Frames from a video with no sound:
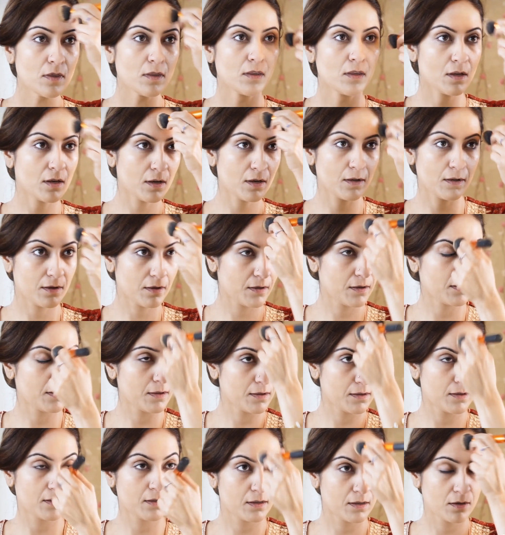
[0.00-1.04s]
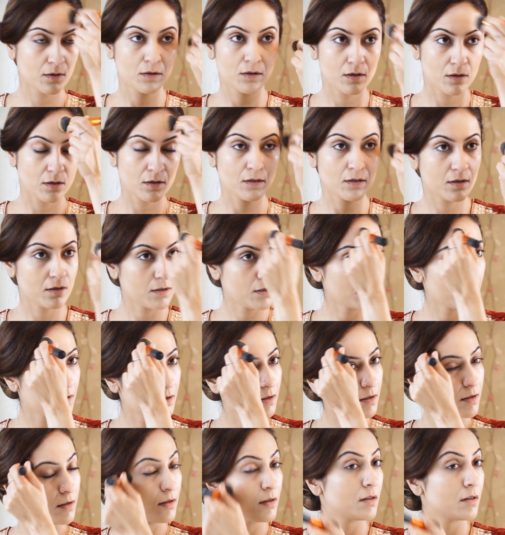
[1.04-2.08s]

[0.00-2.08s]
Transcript: your skin very hydrated for a long time.